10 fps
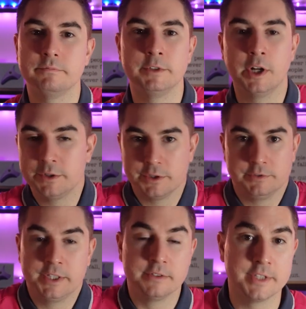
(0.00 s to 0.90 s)
you know, it
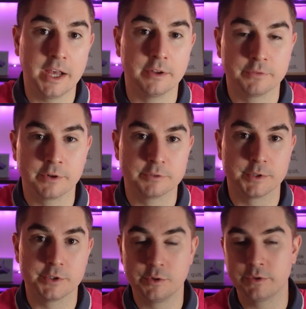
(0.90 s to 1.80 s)
just didn't sell for as
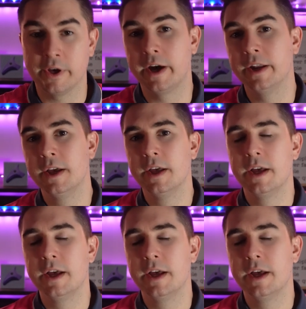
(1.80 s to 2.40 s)
much as you thought.